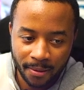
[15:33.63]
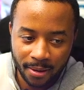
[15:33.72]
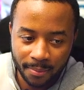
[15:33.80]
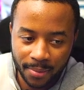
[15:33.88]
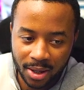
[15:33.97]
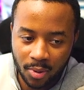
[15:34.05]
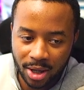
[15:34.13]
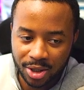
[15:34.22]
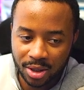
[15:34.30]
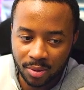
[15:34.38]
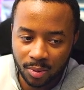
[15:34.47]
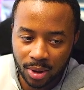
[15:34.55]
Big
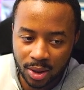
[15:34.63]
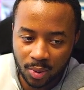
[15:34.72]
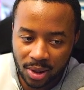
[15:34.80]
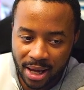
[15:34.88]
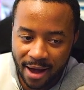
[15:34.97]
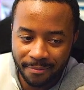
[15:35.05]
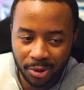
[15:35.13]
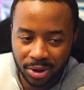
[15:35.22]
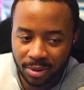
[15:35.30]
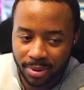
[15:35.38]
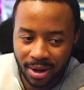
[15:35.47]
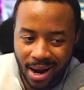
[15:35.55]
question is, will it have
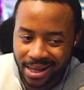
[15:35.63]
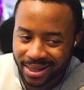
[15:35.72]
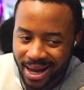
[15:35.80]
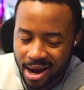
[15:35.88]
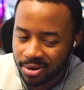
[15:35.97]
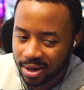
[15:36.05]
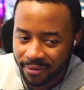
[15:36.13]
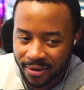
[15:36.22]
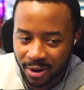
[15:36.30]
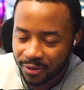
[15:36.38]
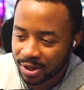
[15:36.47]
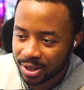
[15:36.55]
multiplayer? I doubt it.
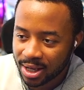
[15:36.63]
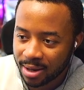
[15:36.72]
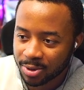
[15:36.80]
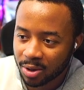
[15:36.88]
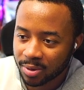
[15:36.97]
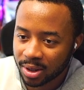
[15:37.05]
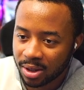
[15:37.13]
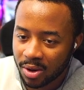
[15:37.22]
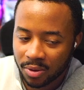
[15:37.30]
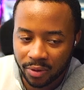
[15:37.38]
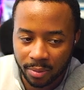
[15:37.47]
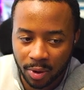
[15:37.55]
Final Fantasy games aren't really
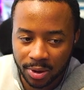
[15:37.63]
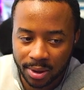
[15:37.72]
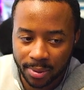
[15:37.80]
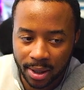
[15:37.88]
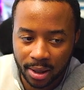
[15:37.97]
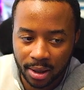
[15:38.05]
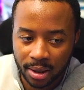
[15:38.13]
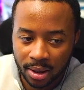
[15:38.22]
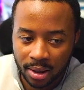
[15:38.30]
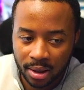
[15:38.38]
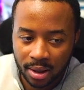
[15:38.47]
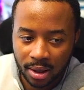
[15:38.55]
known for multiplayer.
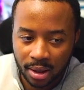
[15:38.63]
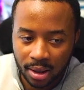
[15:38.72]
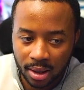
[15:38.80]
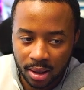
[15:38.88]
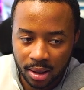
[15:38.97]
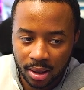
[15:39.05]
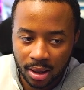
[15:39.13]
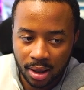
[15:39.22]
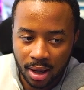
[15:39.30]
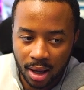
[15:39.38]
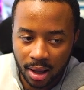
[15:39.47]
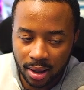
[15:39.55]

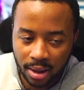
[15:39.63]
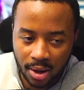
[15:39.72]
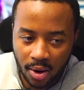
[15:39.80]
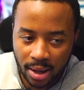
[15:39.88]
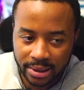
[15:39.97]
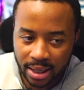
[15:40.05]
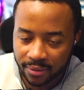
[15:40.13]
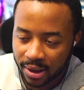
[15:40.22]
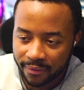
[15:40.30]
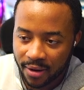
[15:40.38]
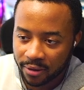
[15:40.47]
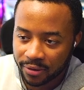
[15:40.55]
And, you know, outside of, like,
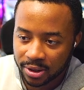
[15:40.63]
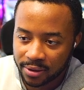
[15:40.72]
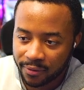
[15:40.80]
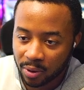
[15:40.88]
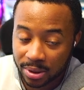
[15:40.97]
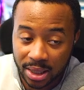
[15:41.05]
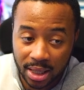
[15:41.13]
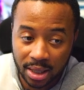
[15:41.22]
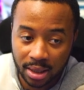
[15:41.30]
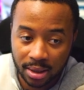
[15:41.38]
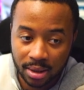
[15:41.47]
Final Fantasy XIV,